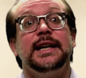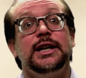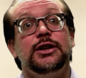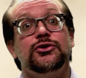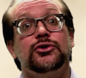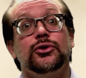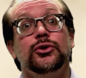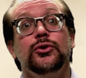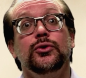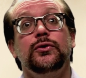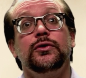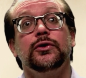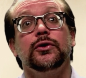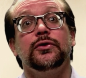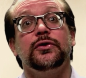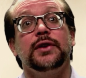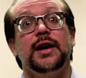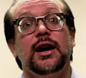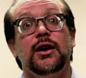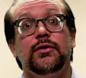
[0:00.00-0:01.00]
Introduce
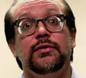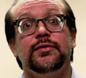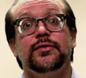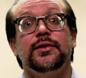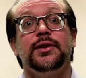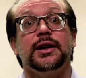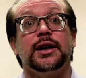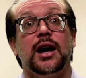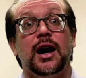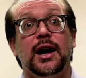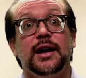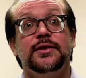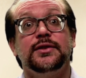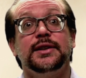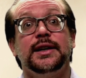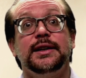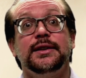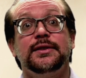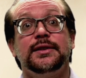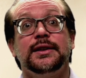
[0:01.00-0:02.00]
yourself, the
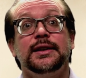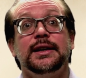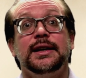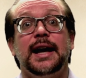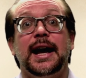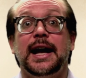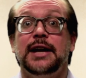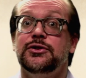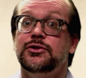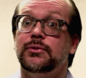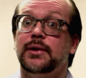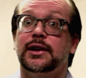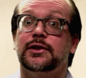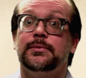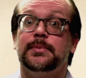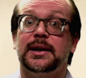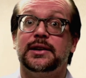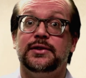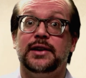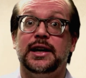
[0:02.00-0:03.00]
content, and your
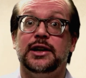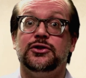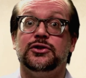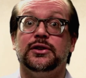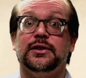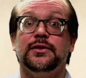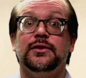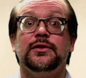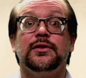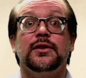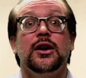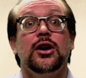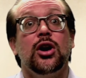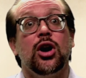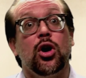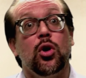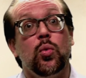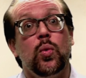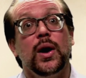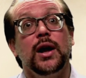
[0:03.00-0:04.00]
expectations.
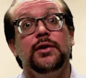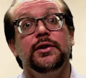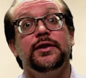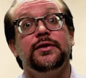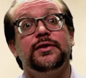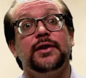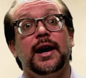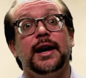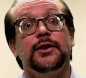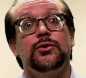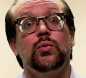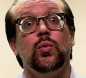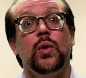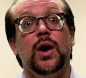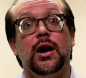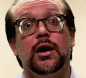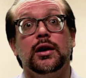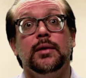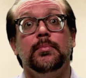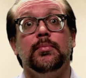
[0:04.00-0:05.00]
A well-designed
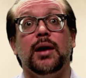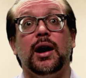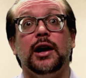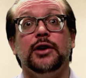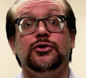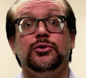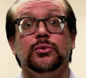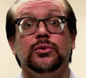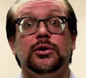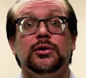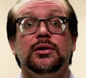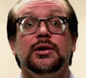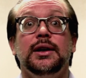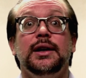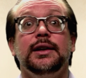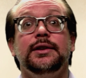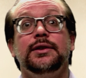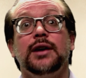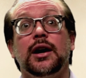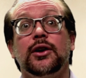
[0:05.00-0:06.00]
welcome module
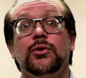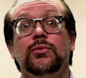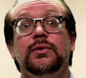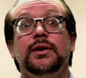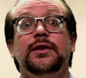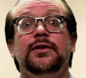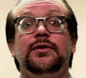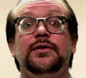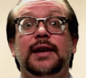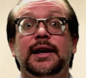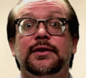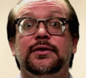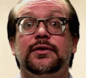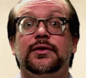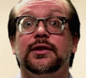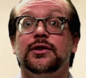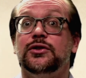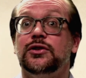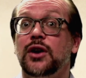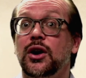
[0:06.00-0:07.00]
not only sets
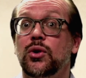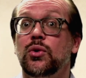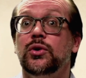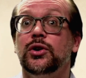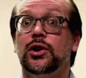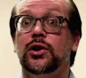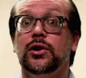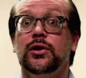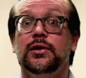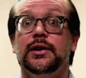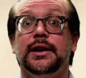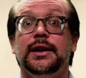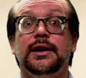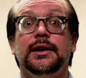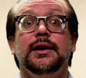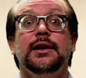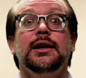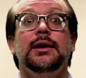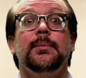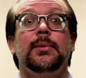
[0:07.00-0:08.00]
the tone
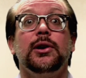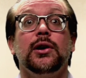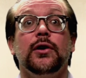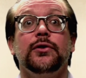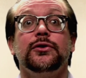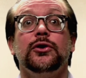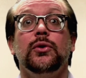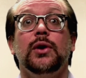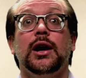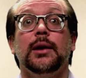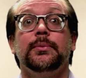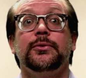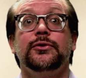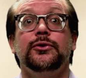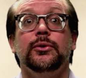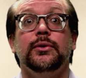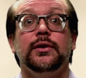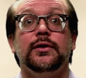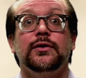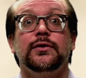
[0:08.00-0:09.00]
early, but also helps
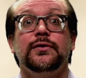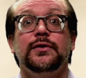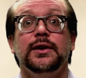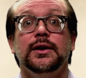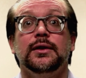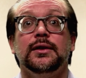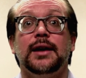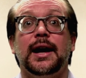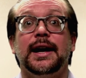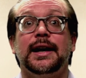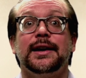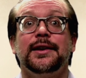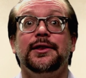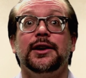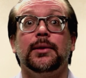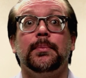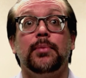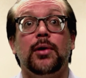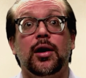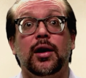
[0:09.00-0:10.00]
students feel like
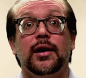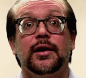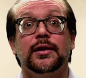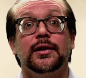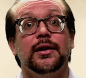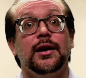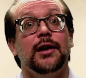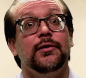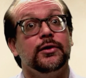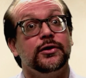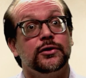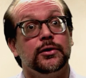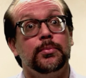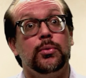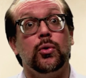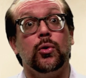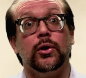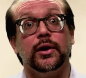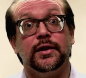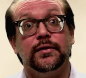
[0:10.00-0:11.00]
they're part of a
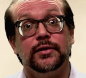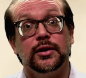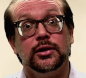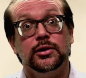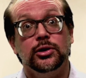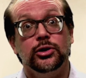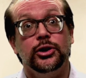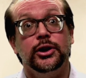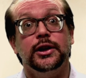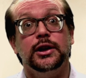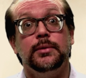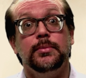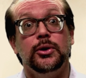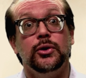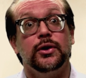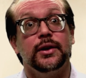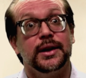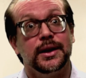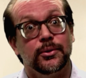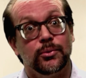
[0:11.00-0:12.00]
supportive learning
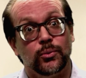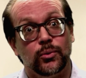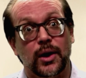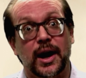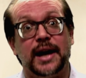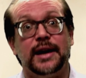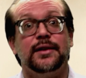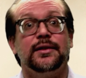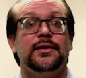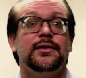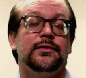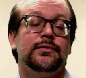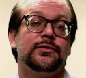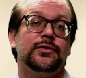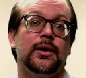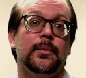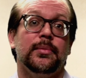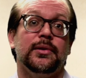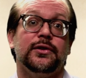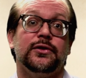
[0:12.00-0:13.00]
community right
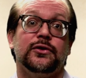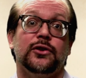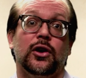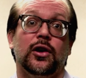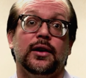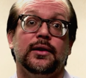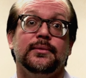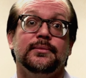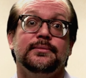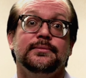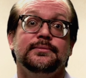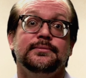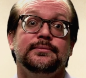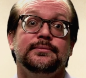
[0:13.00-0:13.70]
from the start.